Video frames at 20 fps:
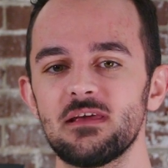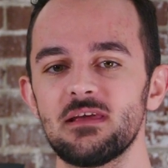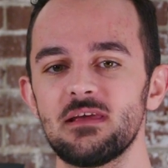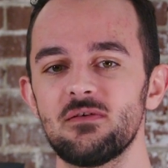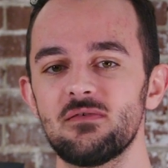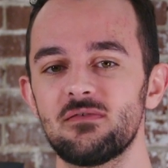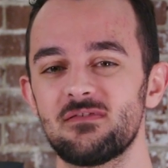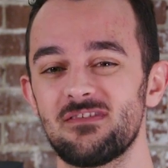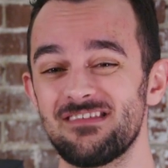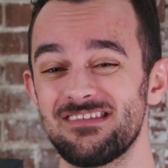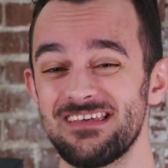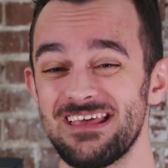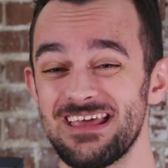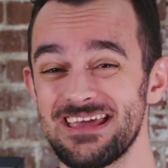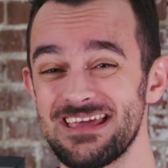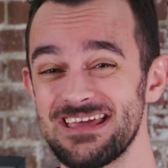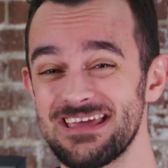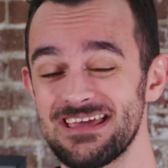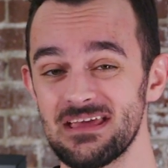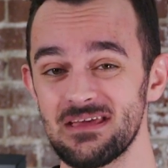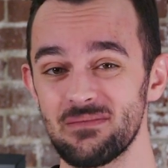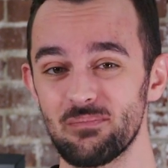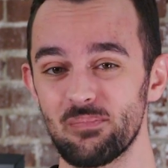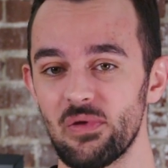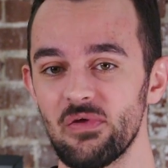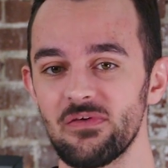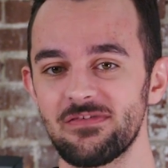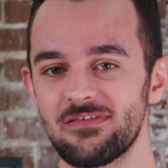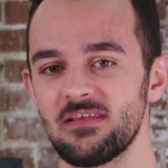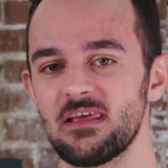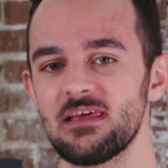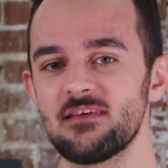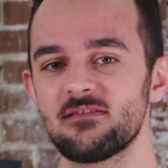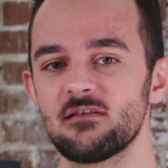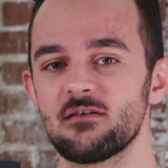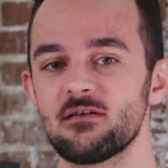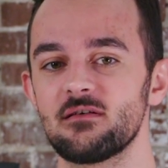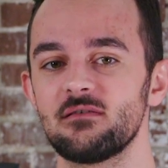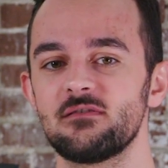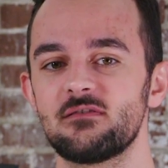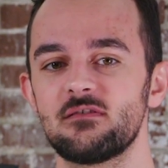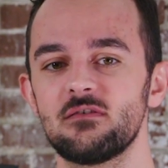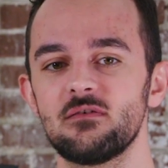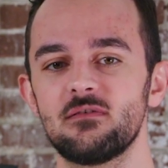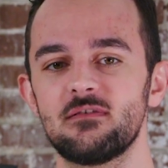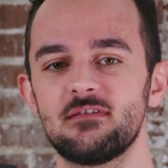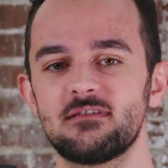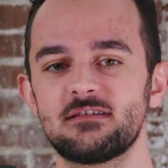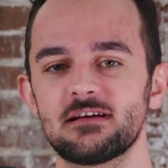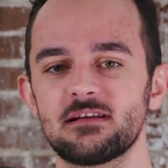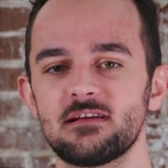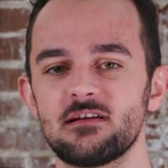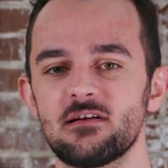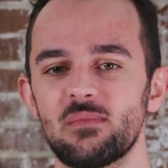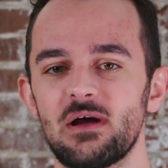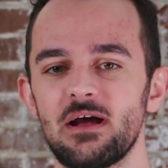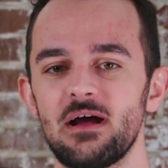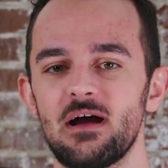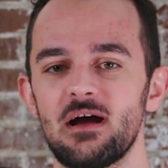it uses a pulse laser to detect nearby